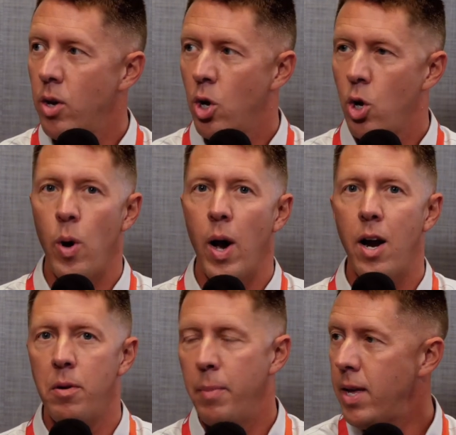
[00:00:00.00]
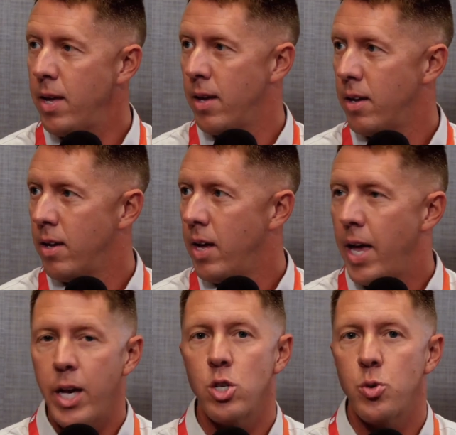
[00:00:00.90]
who hired me. Yeah.
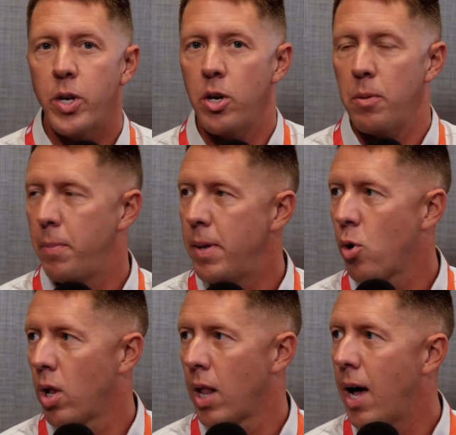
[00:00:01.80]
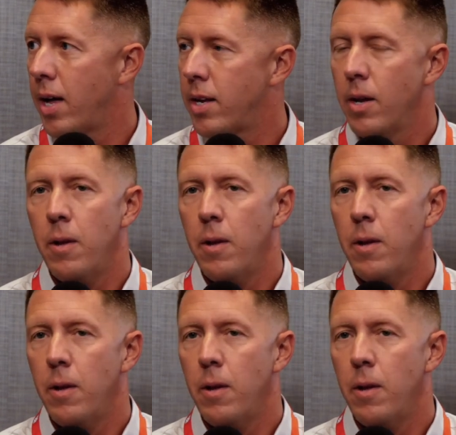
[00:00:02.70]
He goes, we couldn't be more aligned.